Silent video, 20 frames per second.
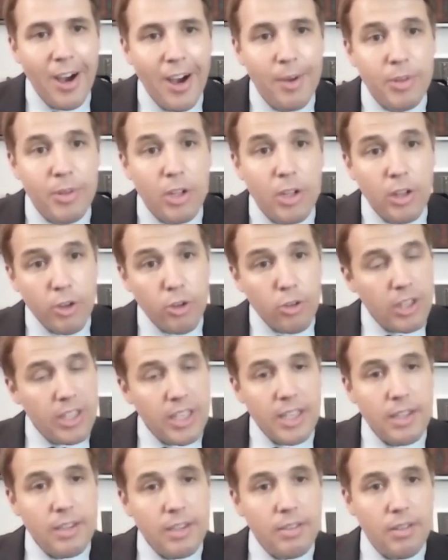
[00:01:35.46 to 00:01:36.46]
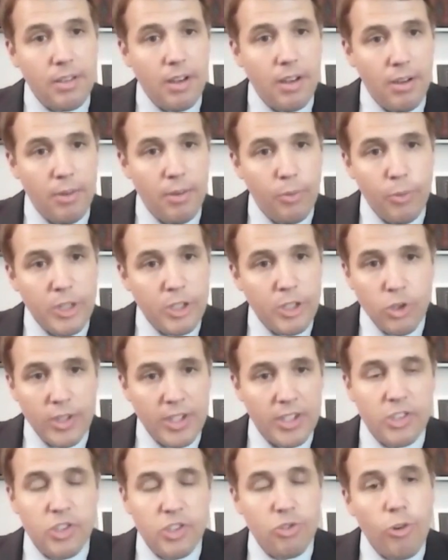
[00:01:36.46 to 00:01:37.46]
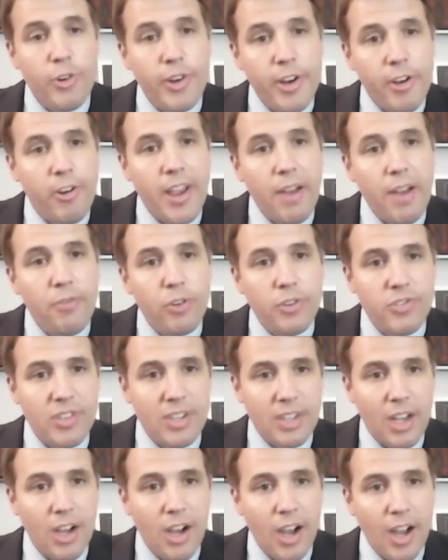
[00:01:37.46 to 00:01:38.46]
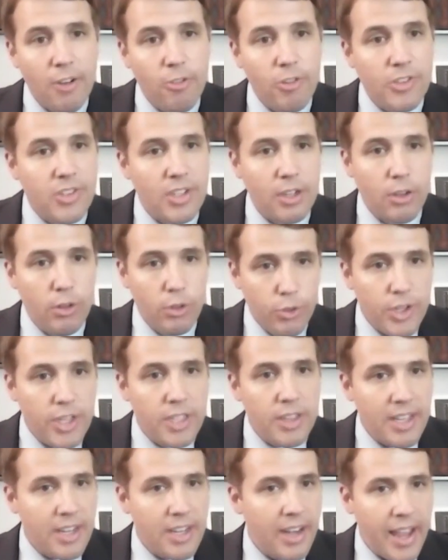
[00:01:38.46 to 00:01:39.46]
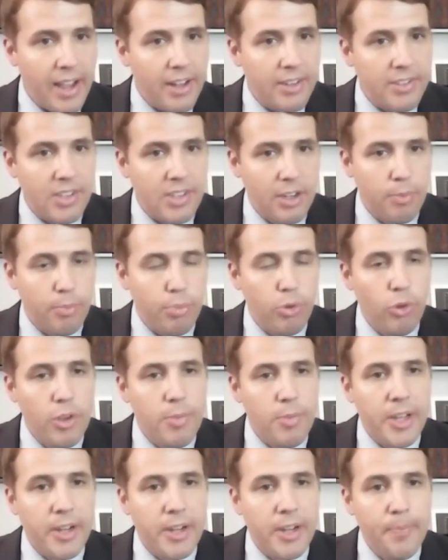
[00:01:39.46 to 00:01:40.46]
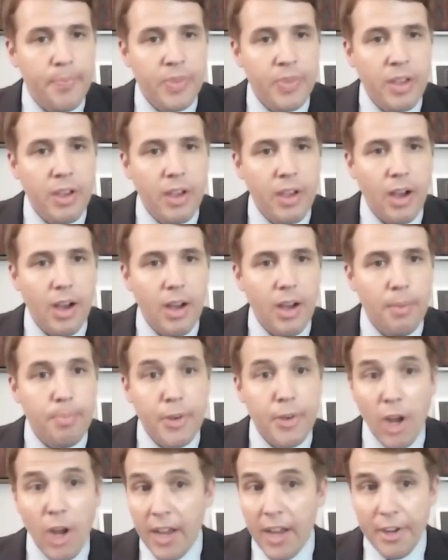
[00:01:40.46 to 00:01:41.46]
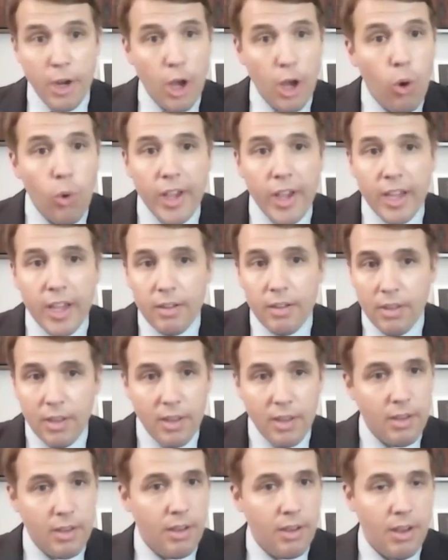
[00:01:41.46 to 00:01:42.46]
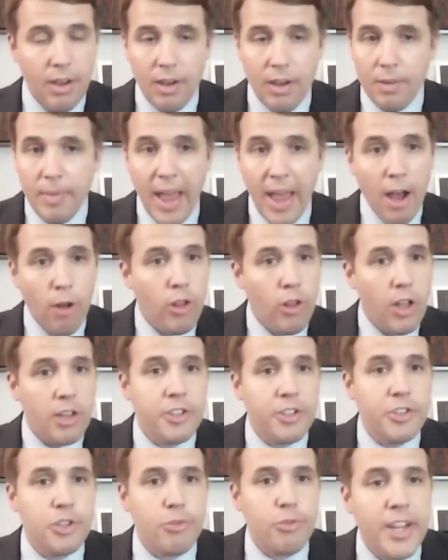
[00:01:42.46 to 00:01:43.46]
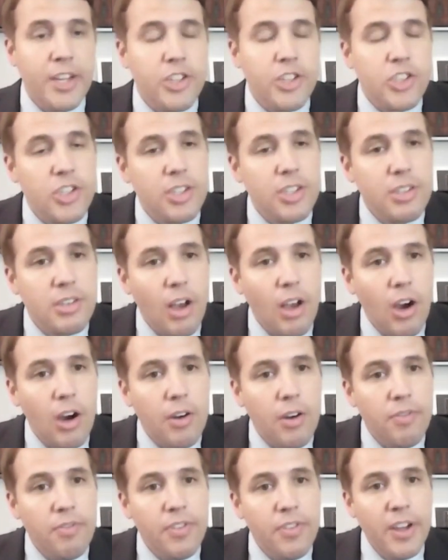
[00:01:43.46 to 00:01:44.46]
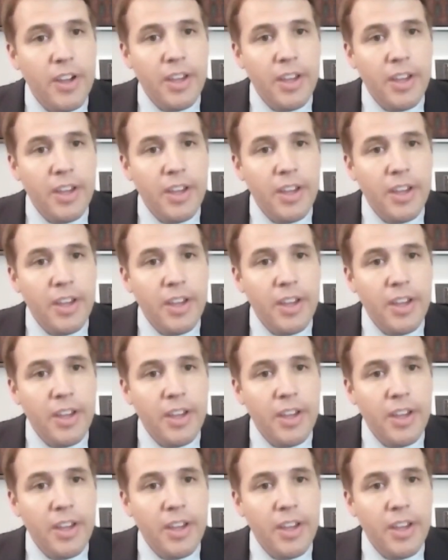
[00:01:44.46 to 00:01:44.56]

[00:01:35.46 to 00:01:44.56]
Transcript: Clearly, we took extraordinary efforts in Congress, including the enhanced unemployment, not knowing how long the duration of